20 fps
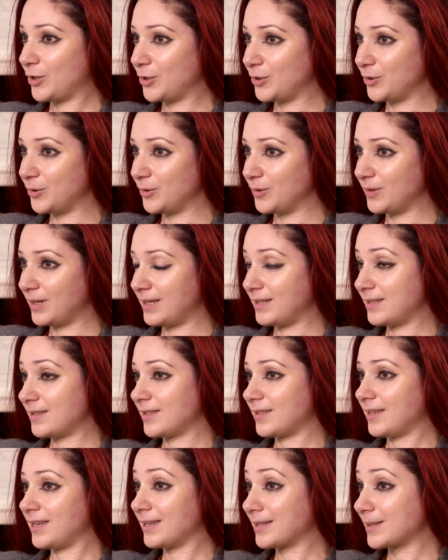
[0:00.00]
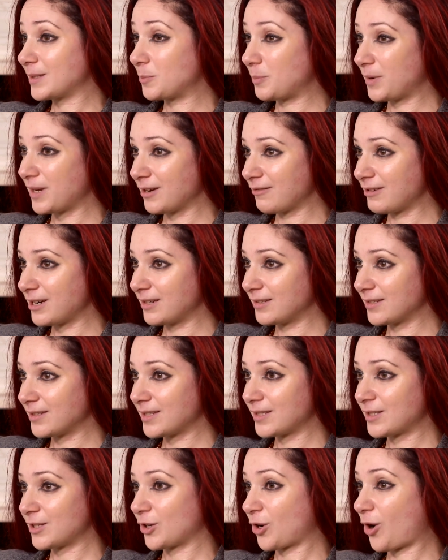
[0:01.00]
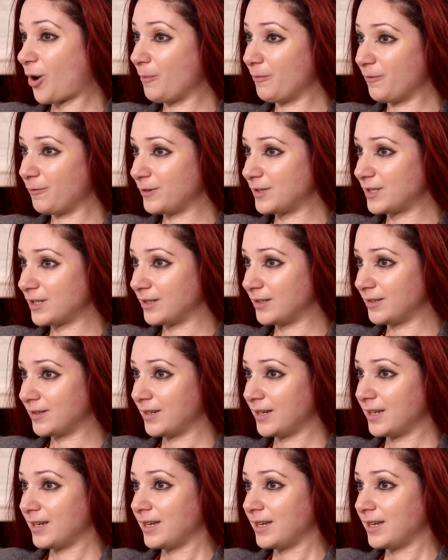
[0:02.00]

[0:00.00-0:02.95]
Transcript: who is experienced, confident,